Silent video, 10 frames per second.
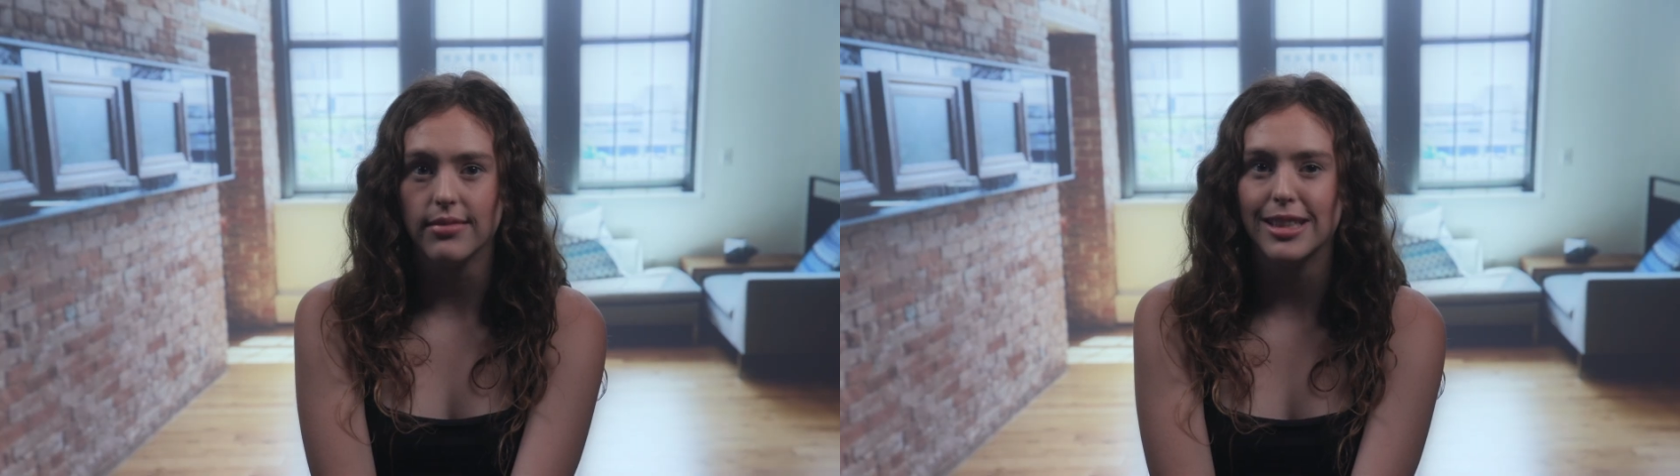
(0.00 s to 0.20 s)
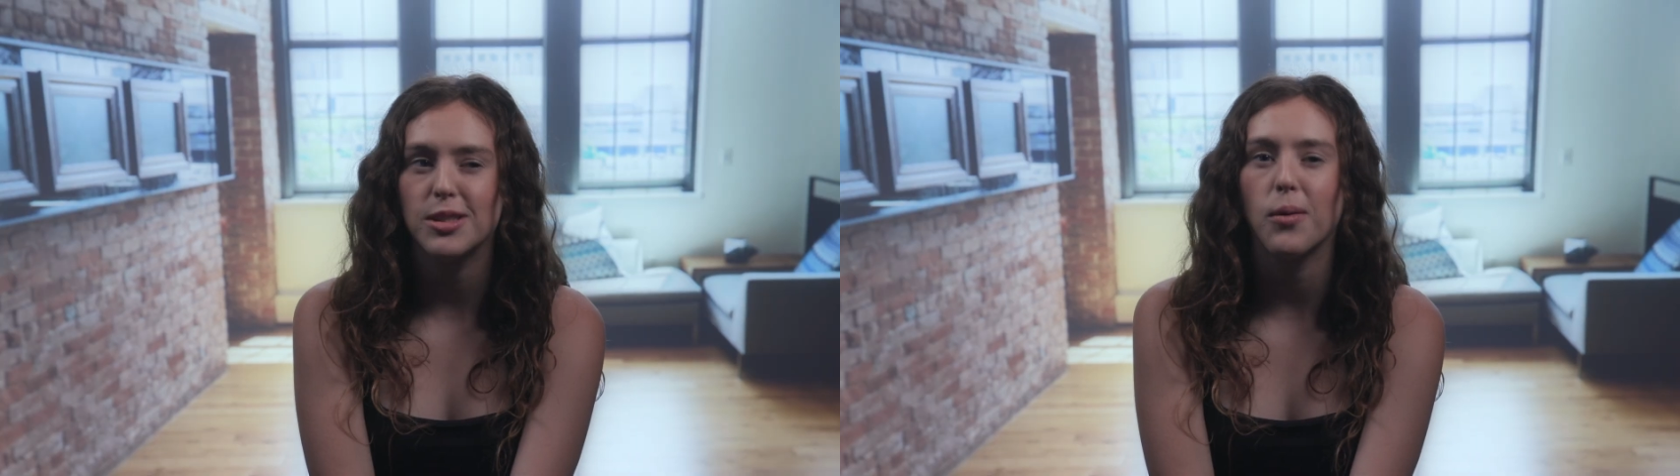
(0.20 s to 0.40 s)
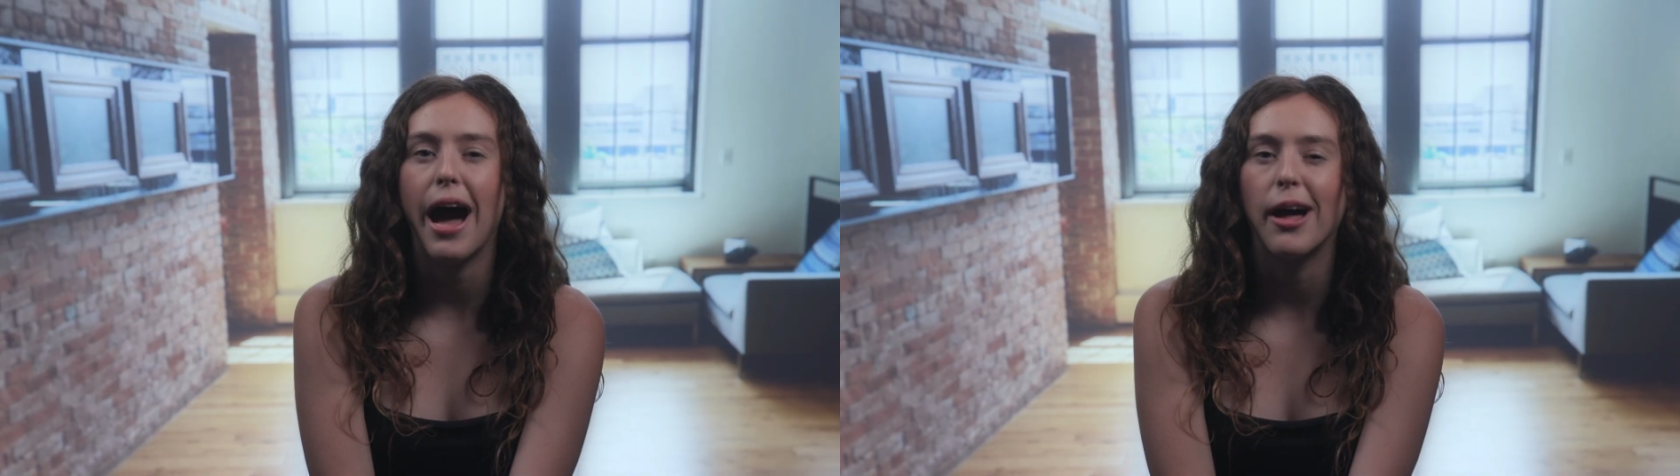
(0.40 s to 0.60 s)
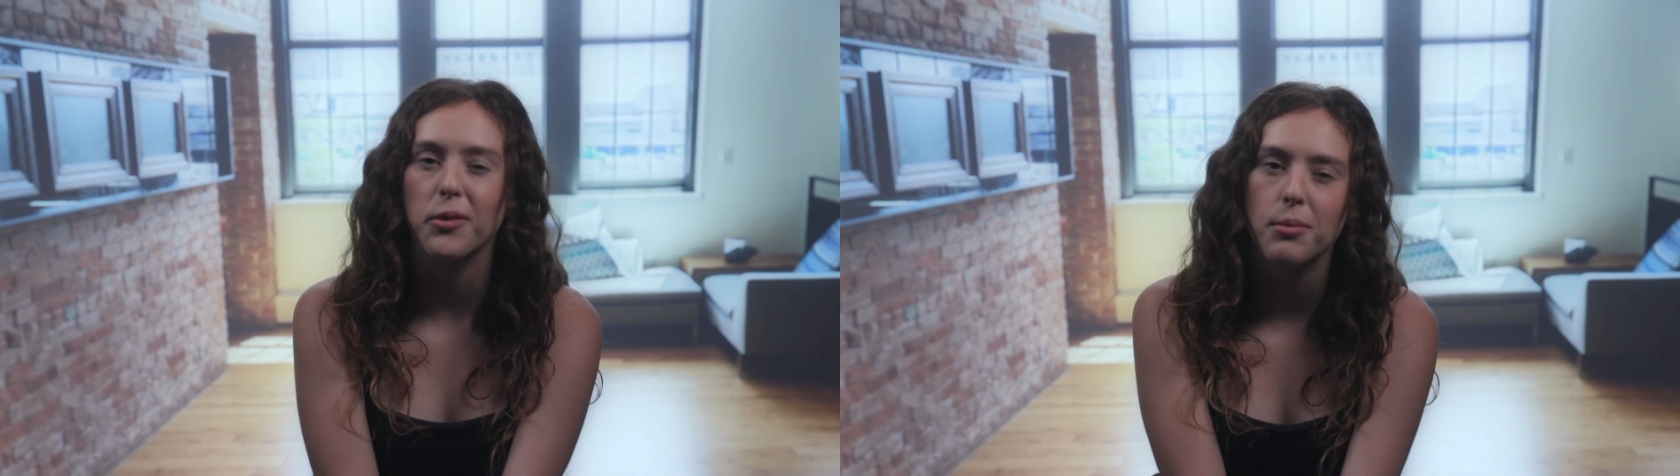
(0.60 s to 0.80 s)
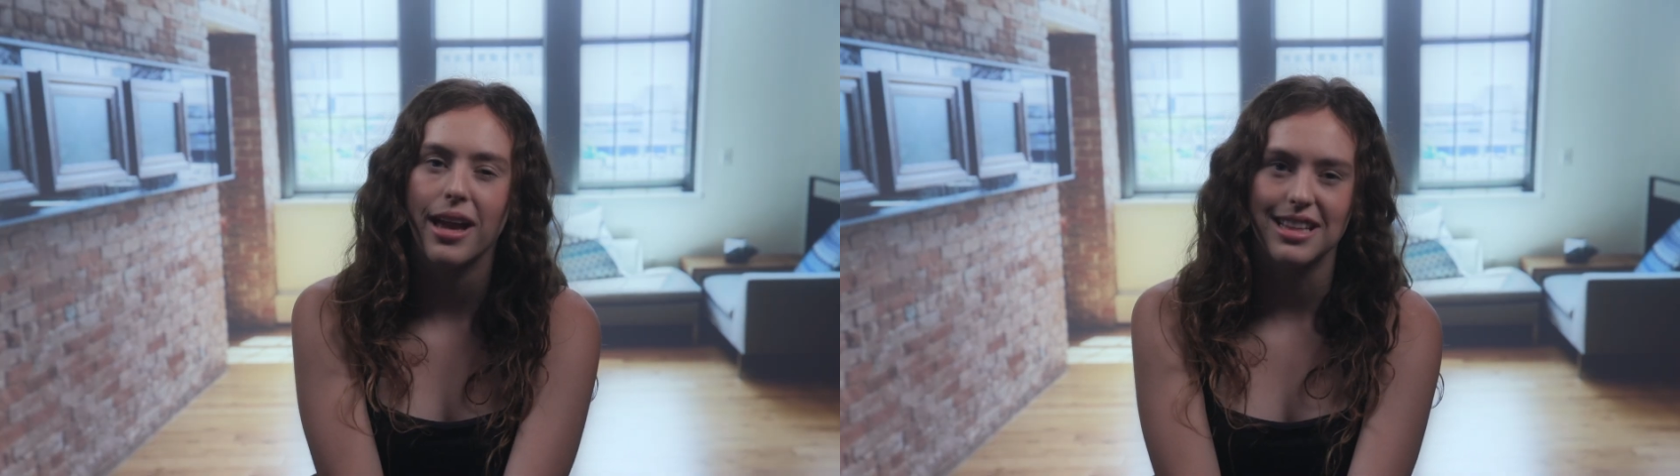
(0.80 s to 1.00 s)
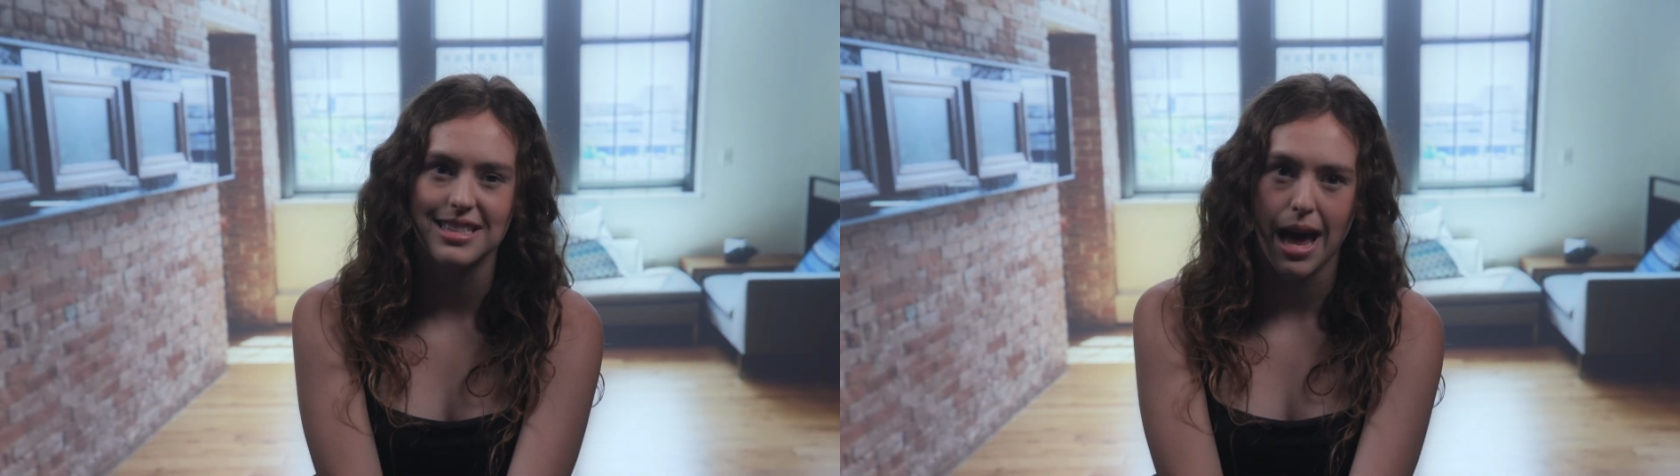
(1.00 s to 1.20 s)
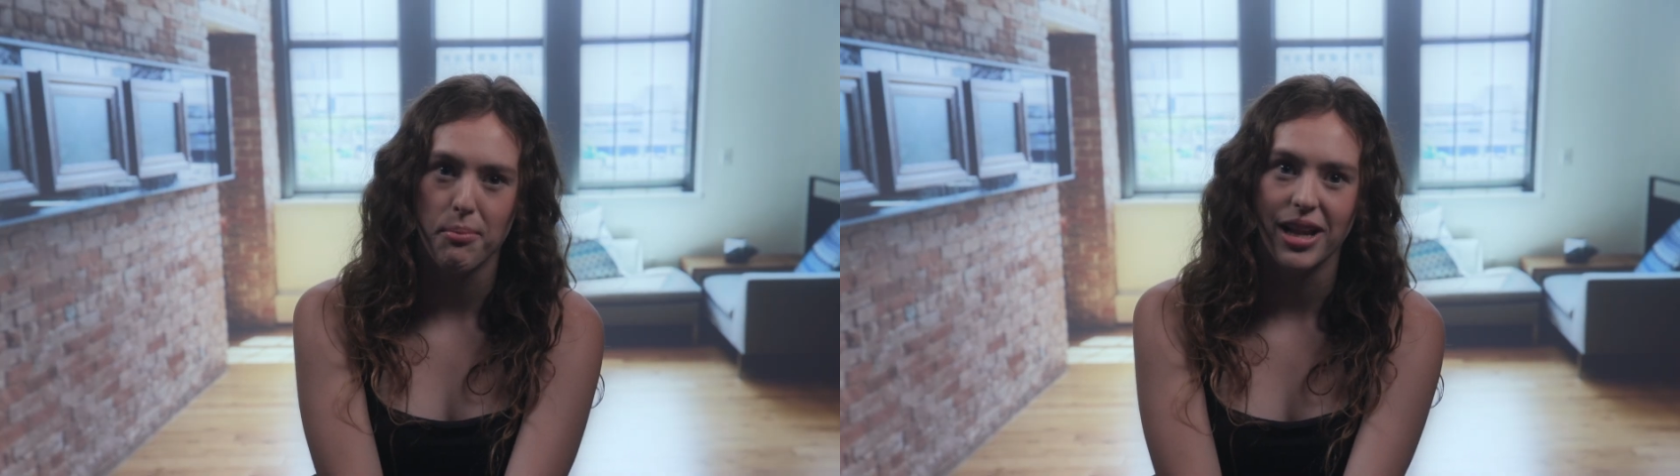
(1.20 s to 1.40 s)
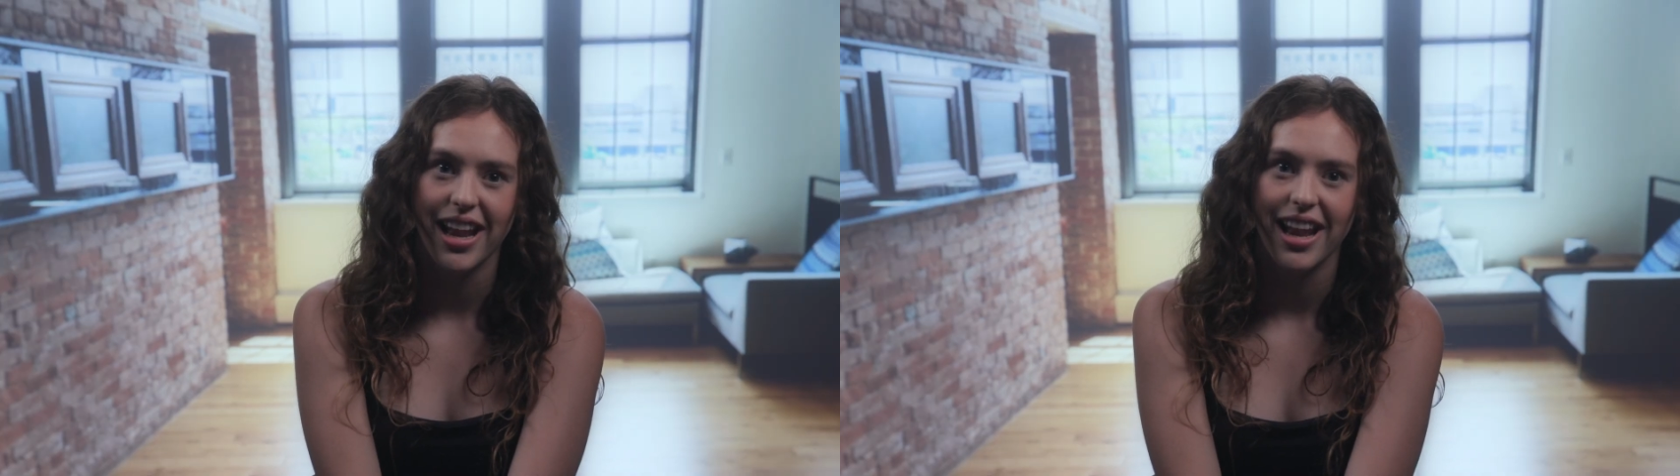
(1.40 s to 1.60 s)
So how do we make this
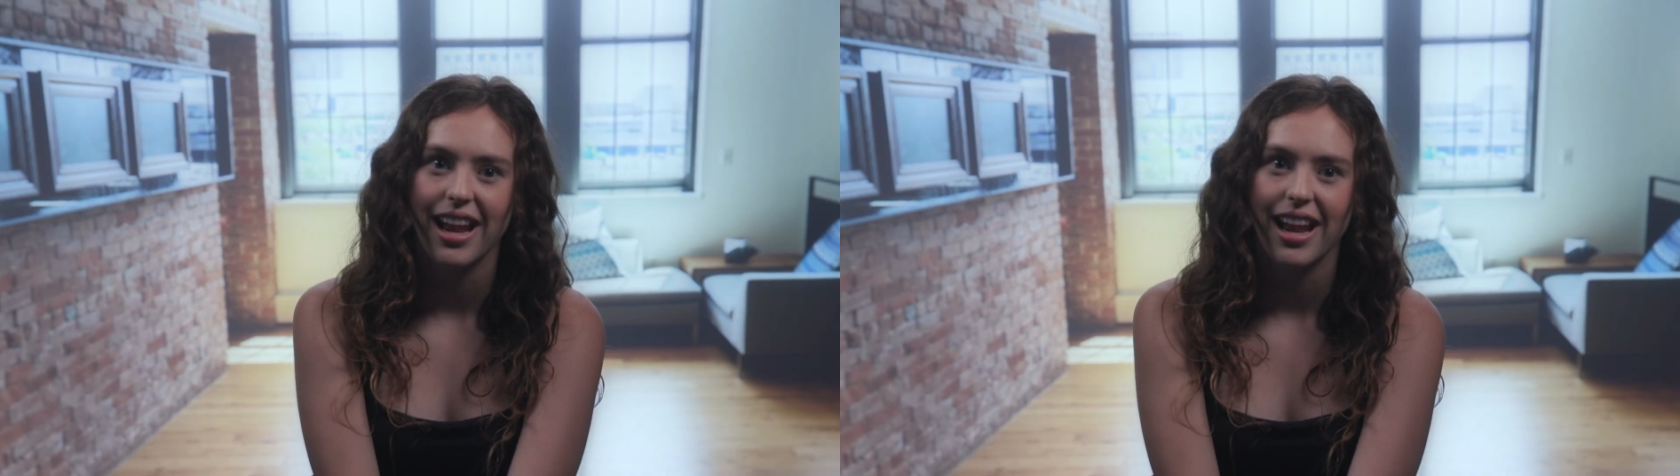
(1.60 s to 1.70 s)
happen?